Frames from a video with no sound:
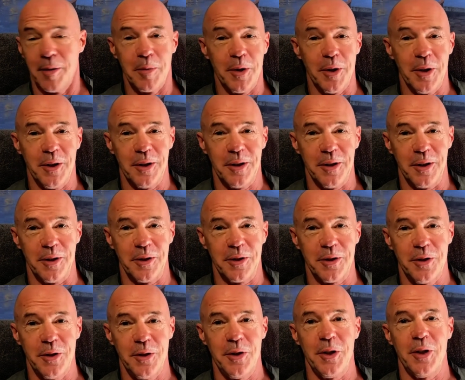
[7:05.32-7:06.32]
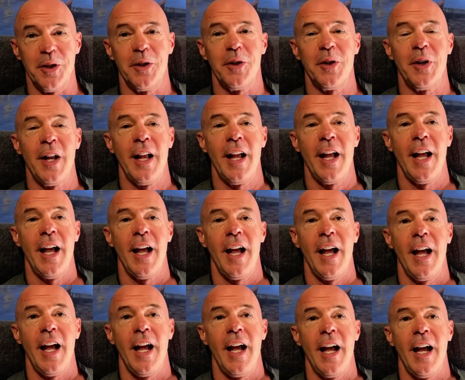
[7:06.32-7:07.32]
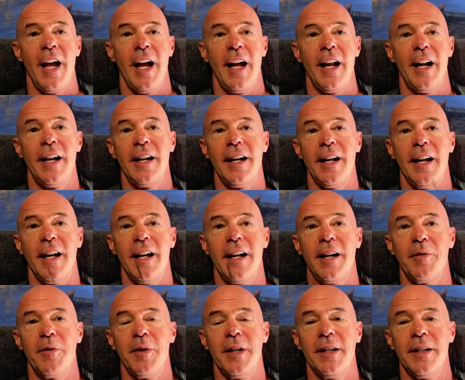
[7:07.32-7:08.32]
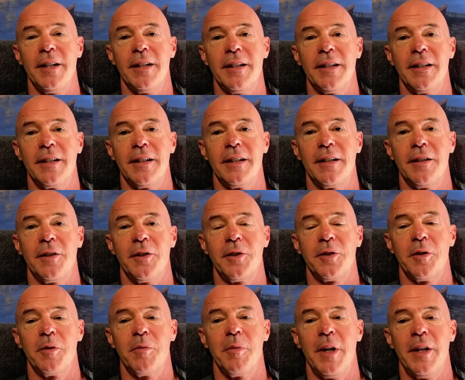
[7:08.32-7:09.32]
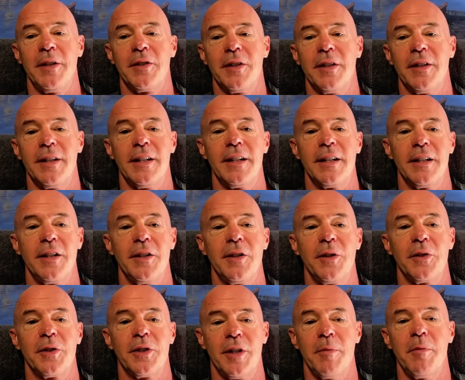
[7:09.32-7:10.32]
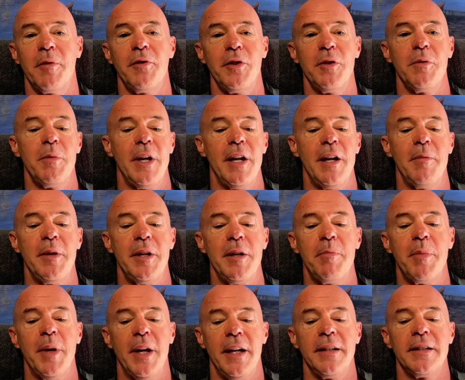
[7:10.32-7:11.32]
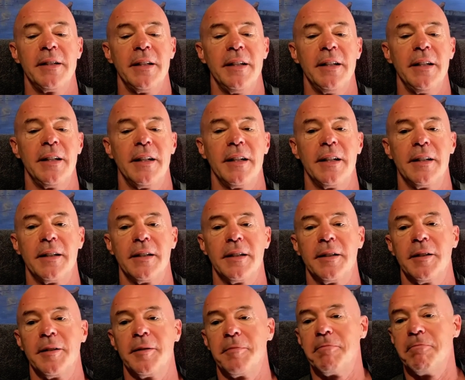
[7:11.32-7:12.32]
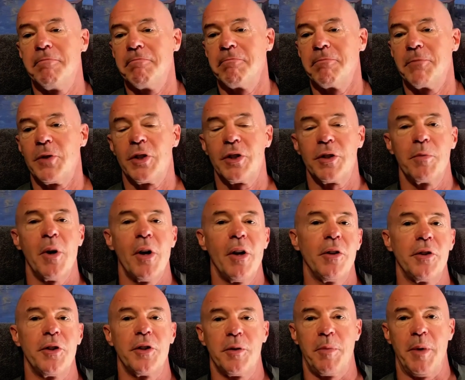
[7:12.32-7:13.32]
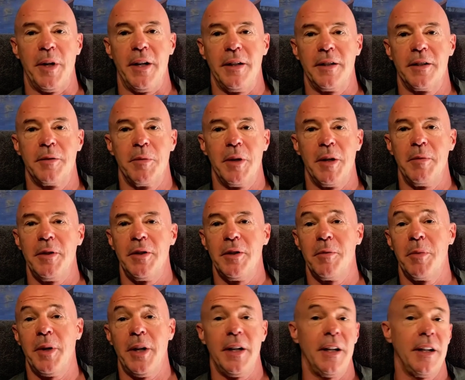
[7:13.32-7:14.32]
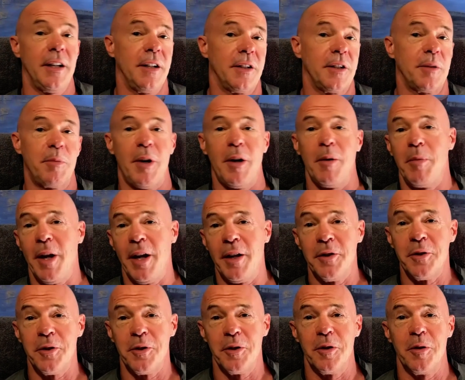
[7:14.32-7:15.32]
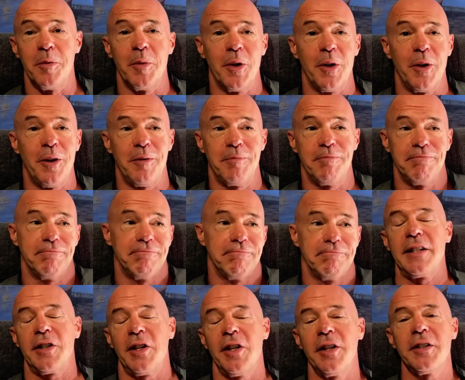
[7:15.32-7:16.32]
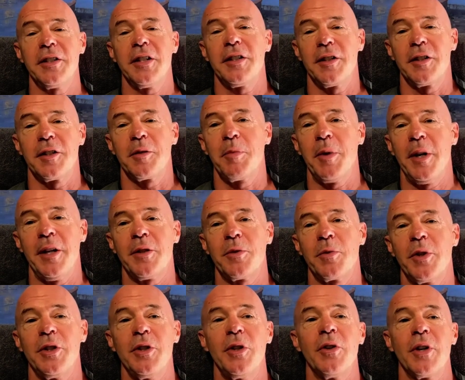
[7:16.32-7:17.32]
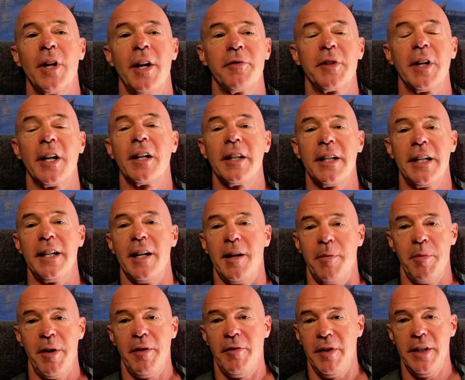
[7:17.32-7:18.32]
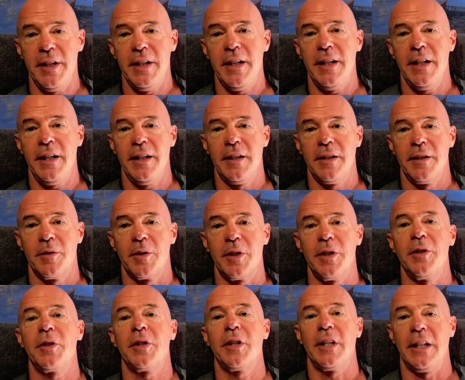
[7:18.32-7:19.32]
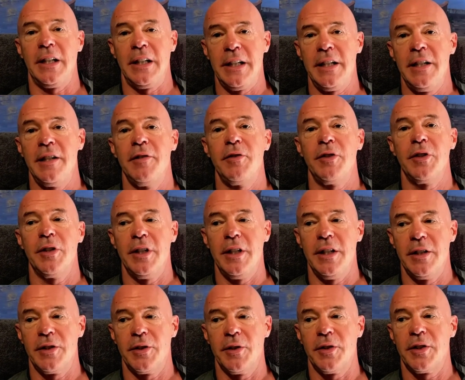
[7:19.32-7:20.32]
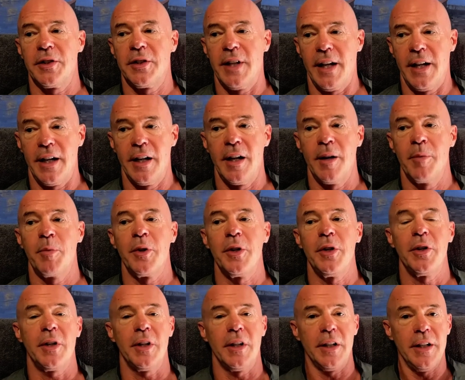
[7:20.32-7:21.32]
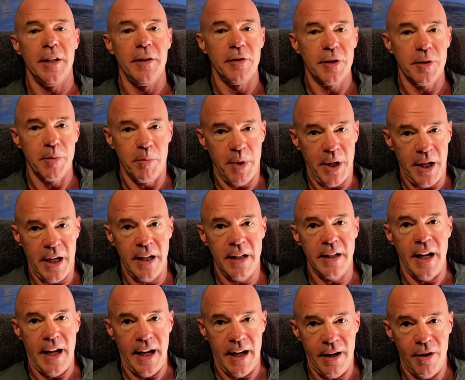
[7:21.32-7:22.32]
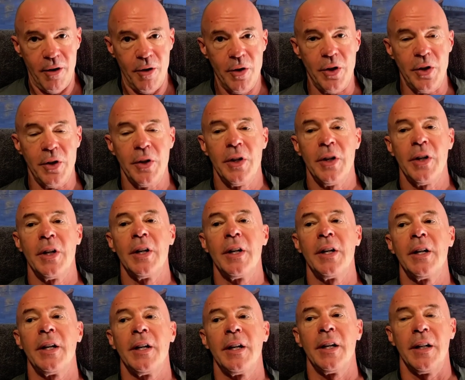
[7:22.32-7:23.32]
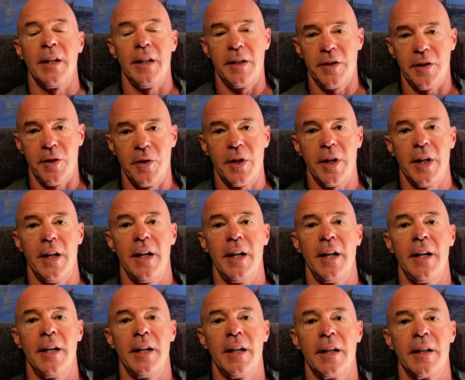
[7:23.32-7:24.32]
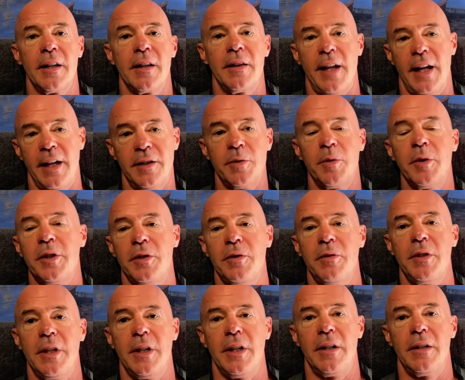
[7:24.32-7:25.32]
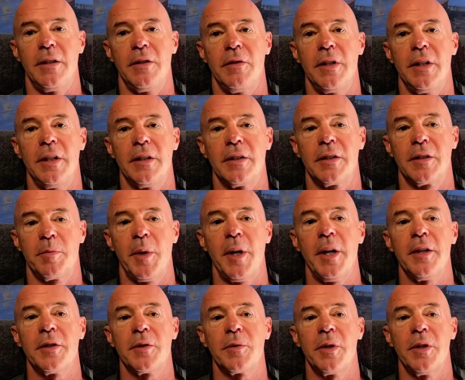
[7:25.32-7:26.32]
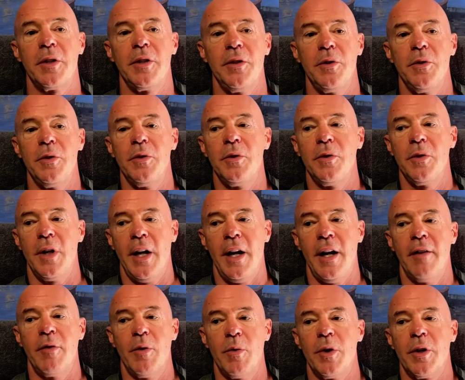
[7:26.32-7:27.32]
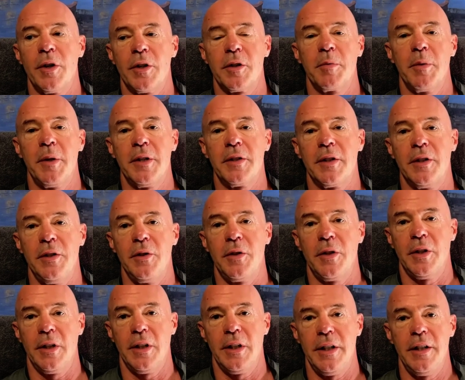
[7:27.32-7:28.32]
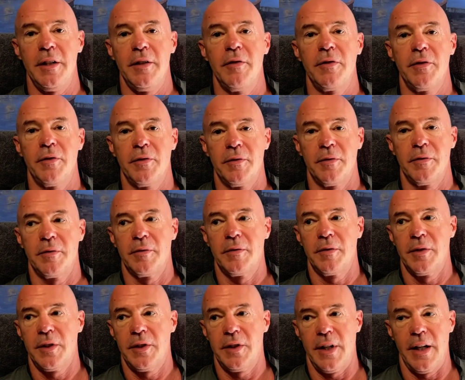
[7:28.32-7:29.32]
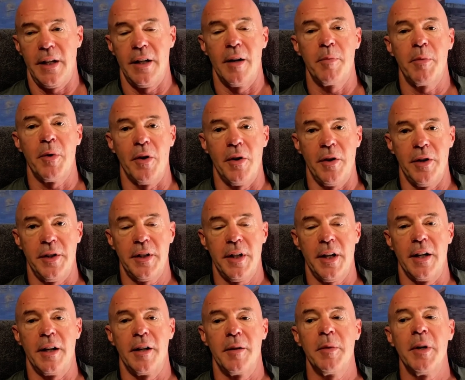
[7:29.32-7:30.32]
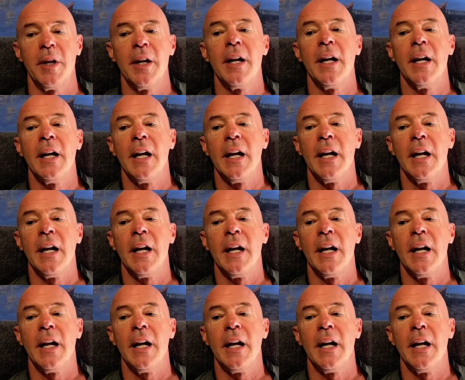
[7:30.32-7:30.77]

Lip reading: humble little studio. And I want to also mention that, some of you may be painting in a smaller space. Maybe you're painting in a spare bedroom, or as long as it's a space where you don't have to clean up every day, where you can leave your easel set up, where you can leave some paint out and it's okay. That's what you need. You need a space where you have a workspace that you can leave set up all the time.